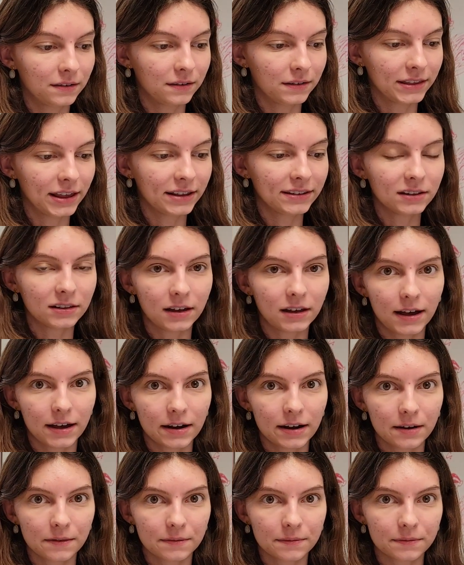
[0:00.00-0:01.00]
that's a lot
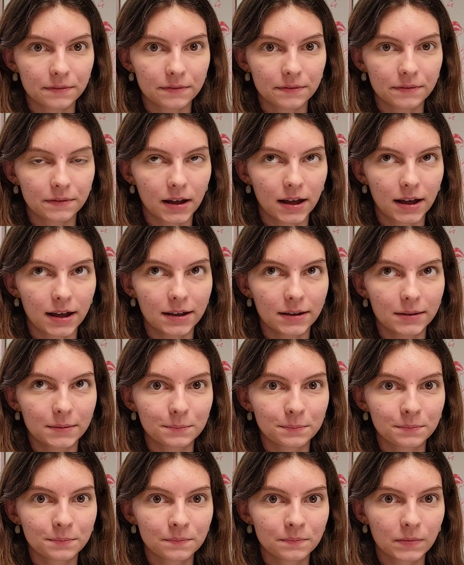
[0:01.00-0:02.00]
of
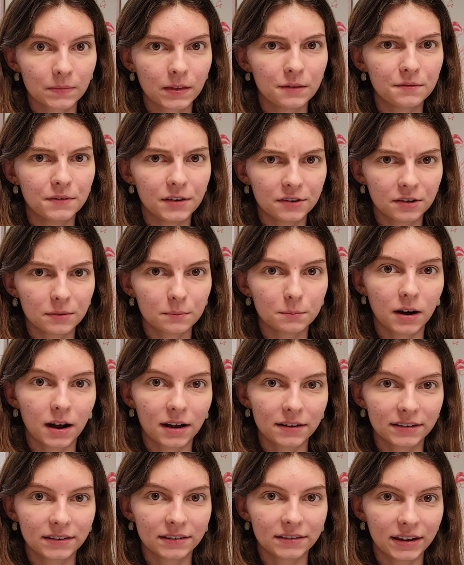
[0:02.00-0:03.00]
vision
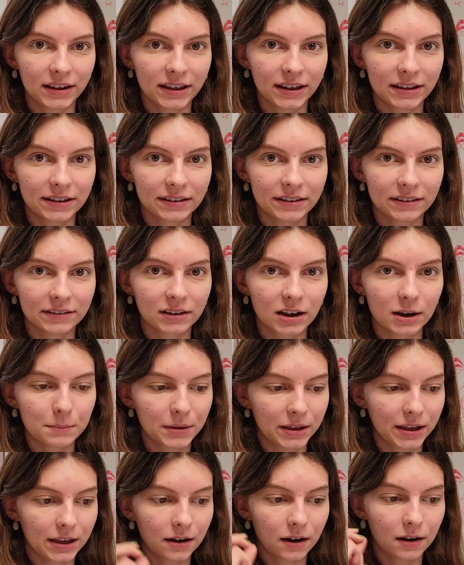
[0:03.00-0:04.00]
processing that's going to
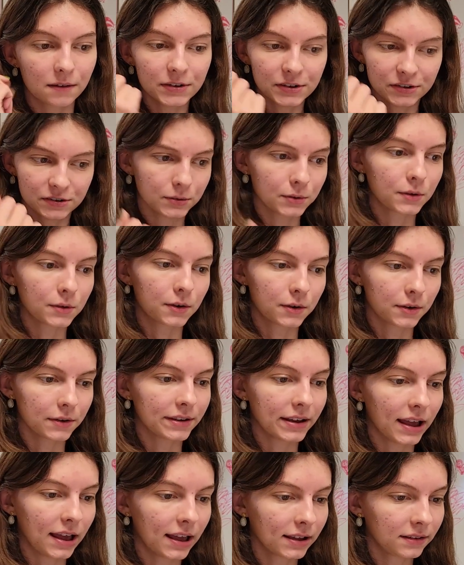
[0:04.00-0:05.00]
be in our visual
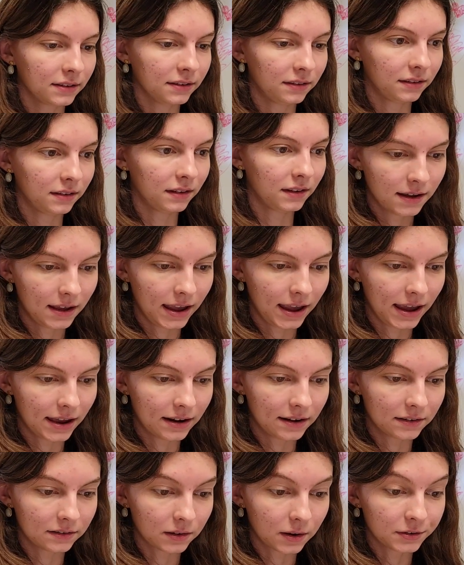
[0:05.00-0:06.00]
cortex. And
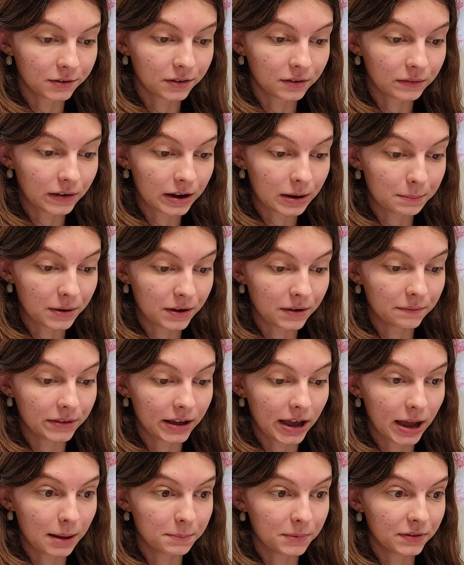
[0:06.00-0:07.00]
it's also right above the
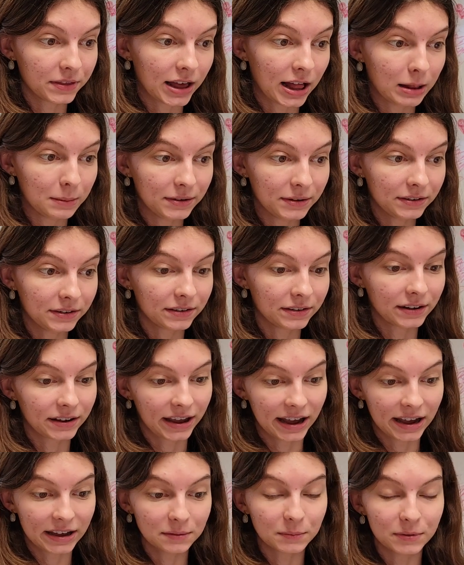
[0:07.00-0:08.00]
hypothalamus,
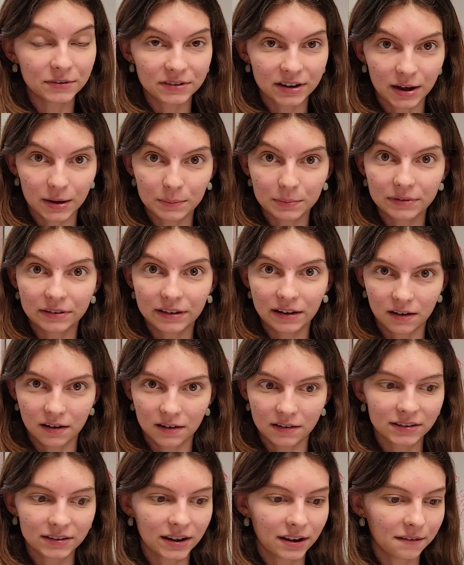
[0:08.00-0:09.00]
again, which helps the
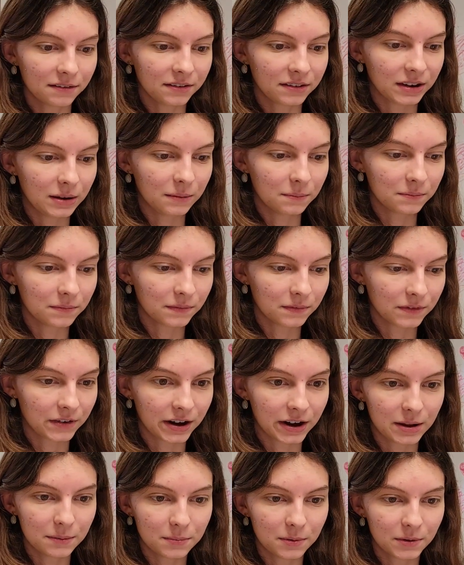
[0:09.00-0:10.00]
onset of sleep.
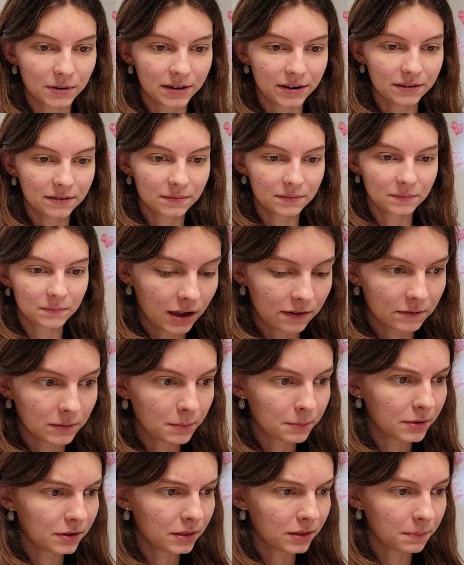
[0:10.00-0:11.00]
Very important.
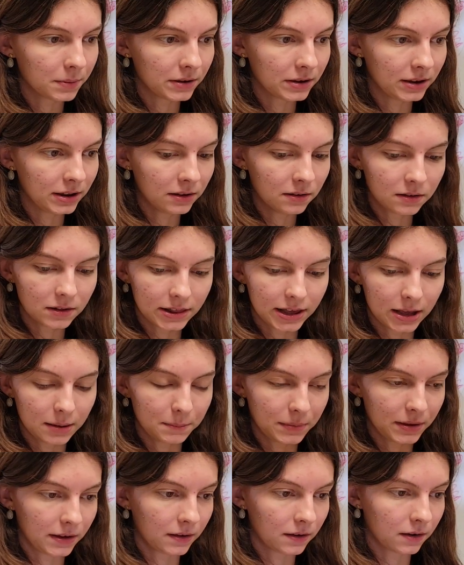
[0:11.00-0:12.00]
Remember the pineal gland
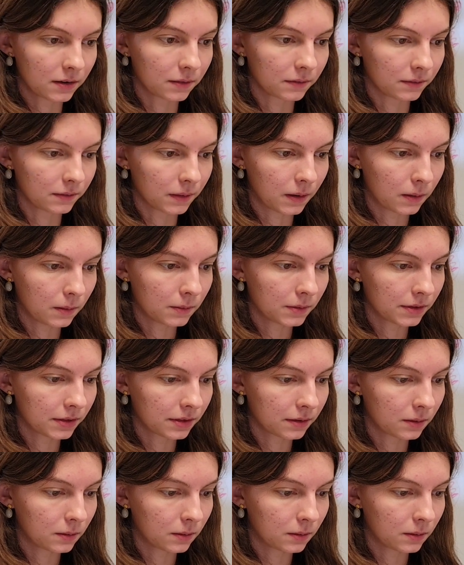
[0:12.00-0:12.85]
being our growth